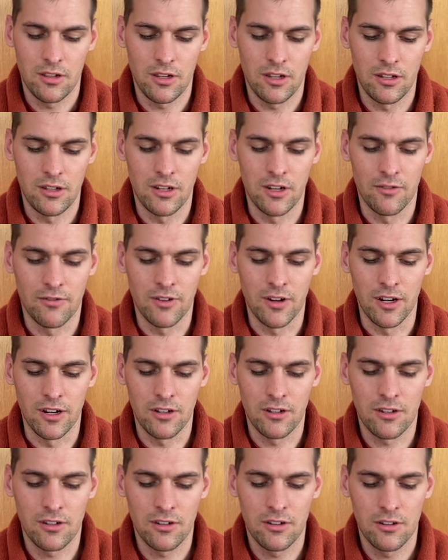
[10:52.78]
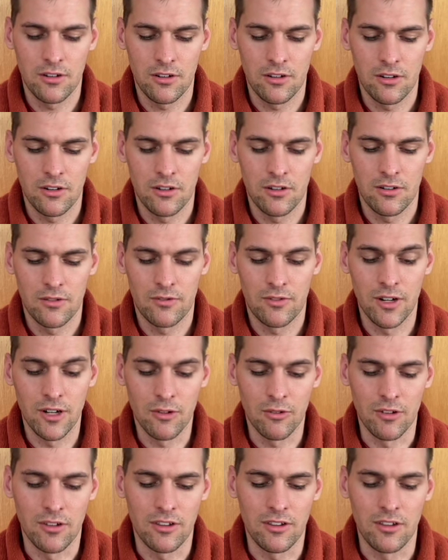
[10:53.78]
in different
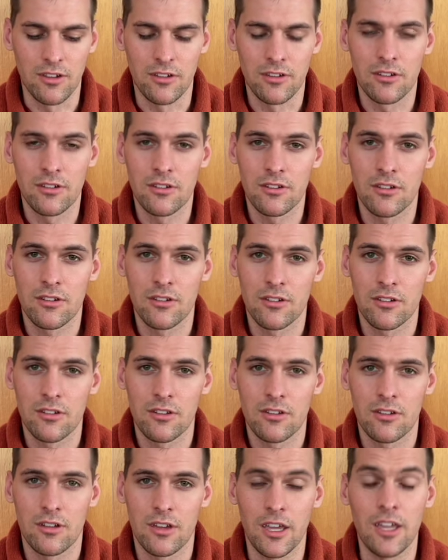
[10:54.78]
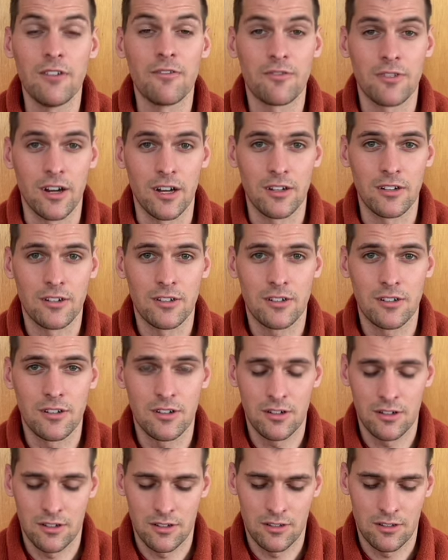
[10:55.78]
frequencies in French.
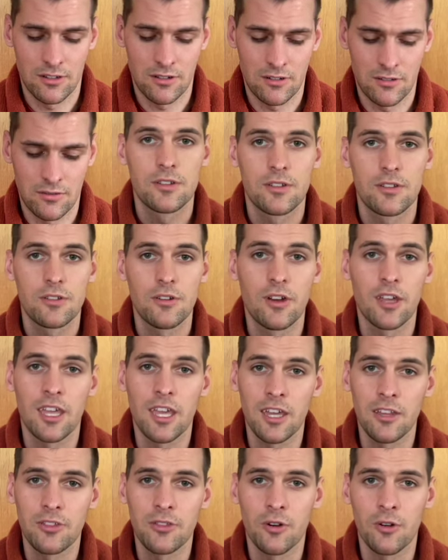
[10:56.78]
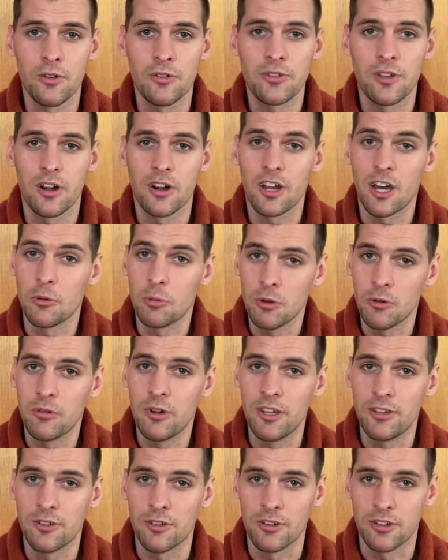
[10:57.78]
So again, those are a couple
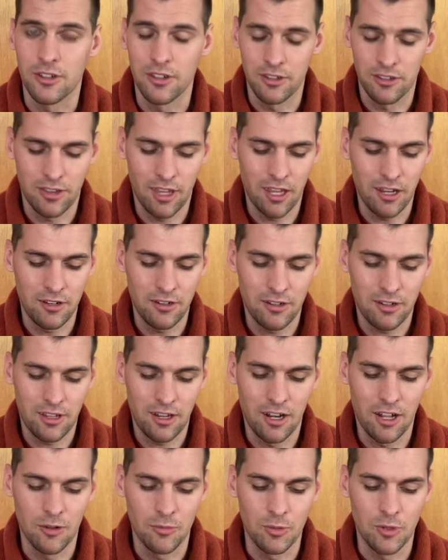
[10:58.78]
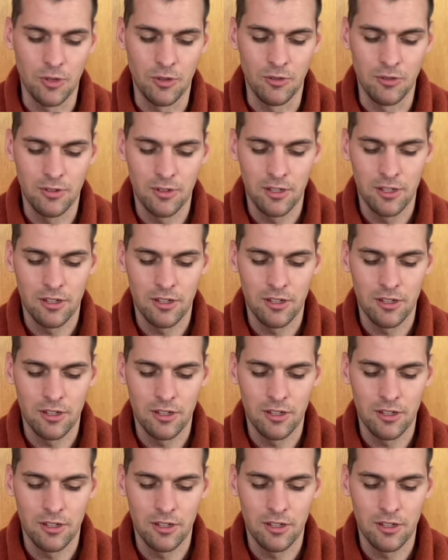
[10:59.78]
resources that can help you